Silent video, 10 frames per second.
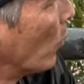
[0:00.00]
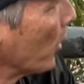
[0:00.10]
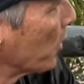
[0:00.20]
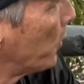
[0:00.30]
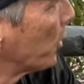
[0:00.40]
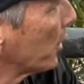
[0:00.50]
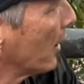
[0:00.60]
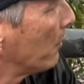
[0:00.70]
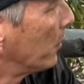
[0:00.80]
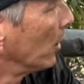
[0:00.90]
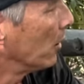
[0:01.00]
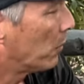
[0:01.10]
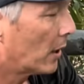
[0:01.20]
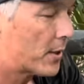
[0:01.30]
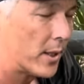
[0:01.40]
where it's pushing that bullet.
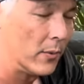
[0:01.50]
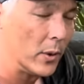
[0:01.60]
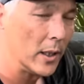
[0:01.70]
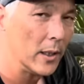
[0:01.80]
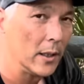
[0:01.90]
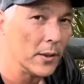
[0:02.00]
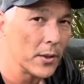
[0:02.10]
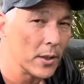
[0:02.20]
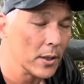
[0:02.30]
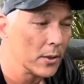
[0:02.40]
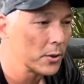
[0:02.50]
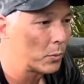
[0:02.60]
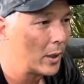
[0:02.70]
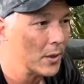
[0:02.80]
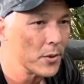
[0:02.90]
But let's see if we can get
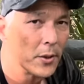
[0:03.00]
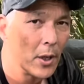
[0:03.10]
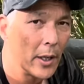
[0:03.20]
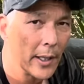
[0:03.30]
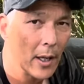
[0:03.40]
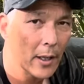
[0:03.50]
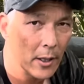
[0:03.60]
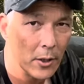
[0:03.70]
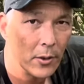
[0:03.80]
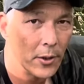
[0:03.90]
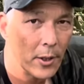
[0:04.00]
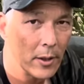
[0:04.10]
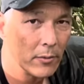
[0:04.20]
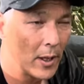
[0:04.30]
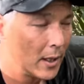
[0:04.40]
some rounds on target at like
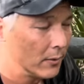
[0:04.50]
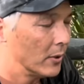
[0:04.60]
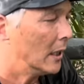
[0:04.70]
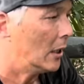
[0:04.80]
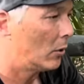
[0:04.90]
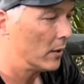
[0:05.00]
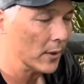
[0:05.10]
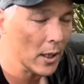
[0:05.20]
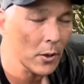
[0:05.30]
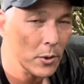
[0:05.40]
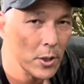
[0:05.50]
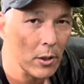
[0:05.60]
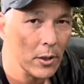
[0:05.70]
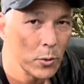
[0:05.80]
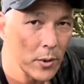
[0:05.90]
135 or even 100
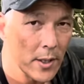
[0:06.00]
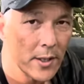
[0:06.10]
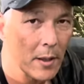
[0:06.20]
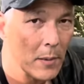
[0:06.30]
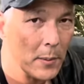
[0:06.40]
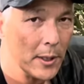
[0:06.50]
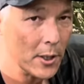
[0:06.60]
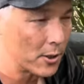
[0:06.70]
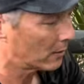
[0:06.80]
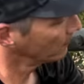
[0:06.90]
yards with the same ammunition.